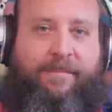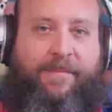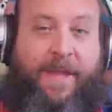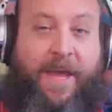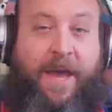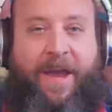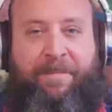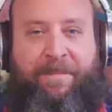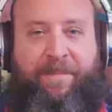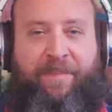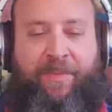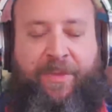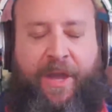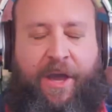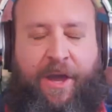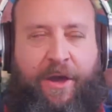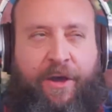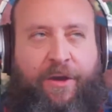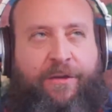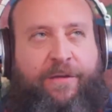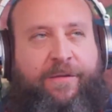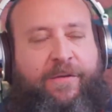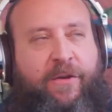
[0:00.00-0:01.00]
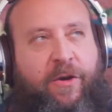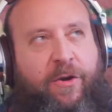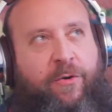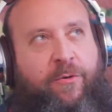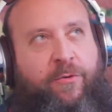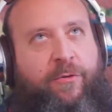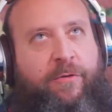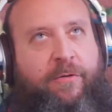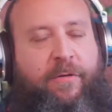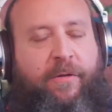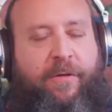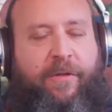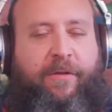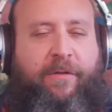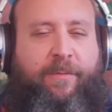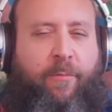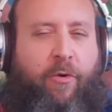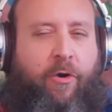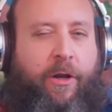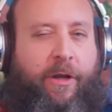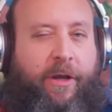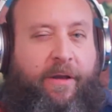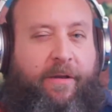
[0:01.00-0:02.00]
Hi. So, this
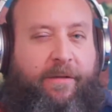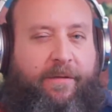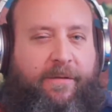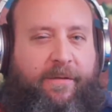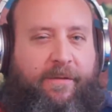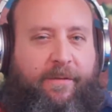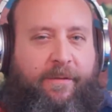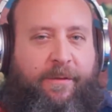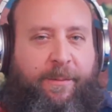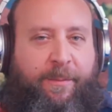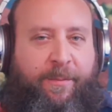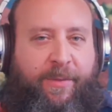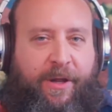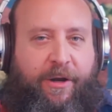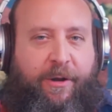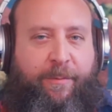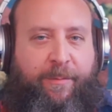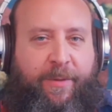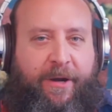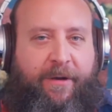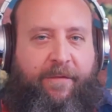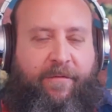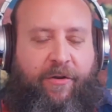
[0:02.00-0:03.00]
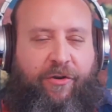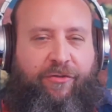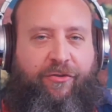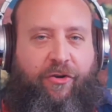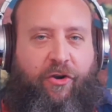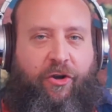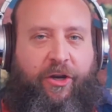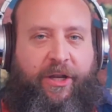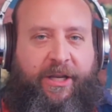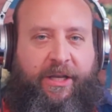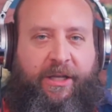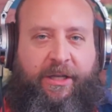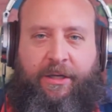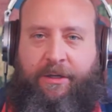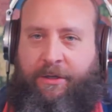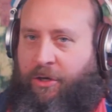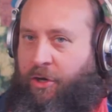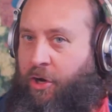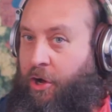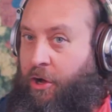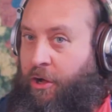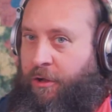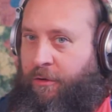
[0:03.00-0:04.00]
morning has been a bit of a journey
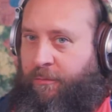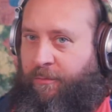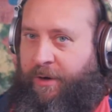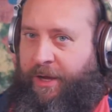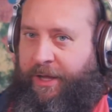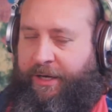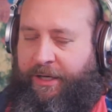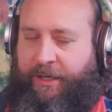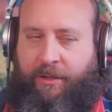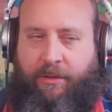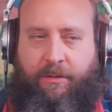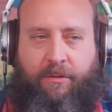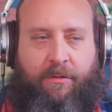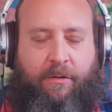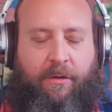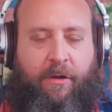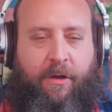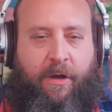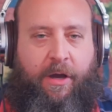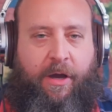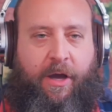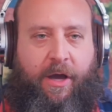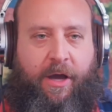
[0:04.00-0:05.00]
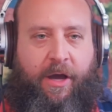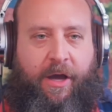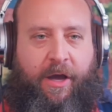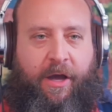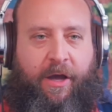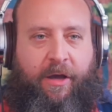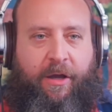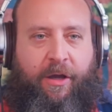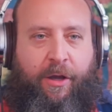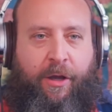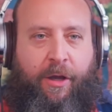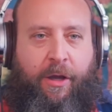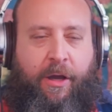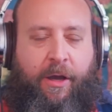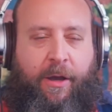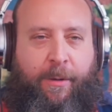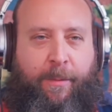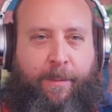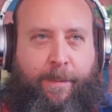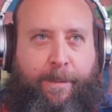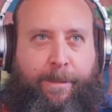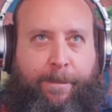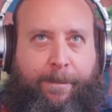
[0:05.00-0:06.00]
already. Uh,
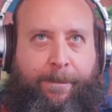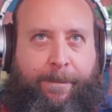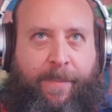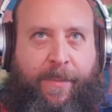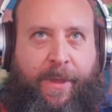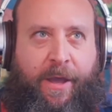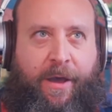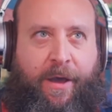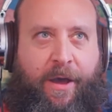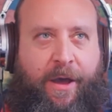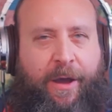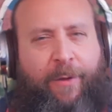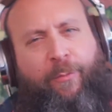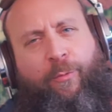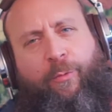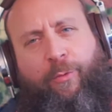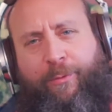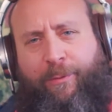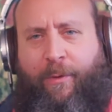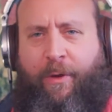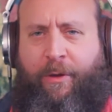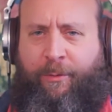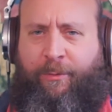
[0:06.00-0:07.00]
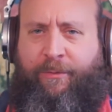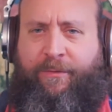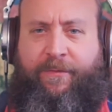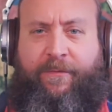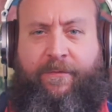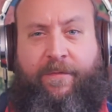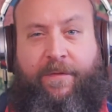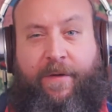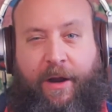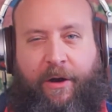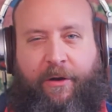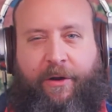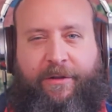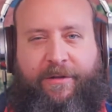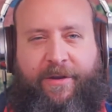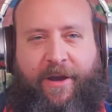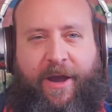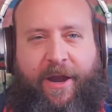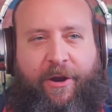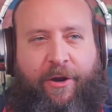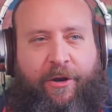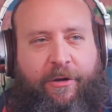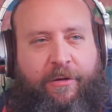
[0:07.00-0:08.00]
I was very
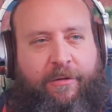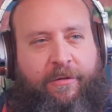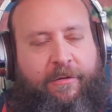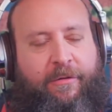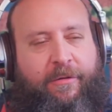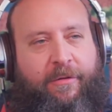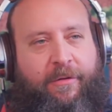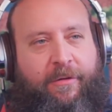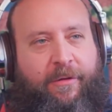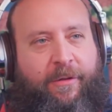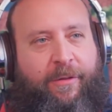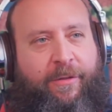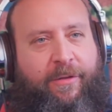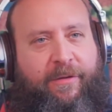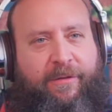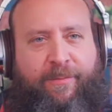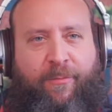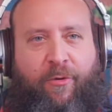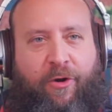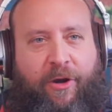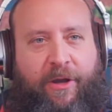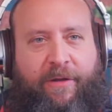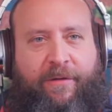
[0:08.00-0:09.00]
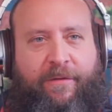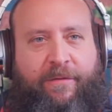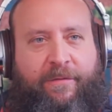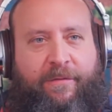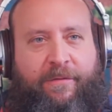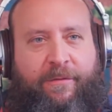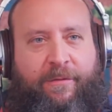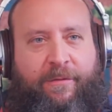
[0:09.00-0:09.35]
tired this morning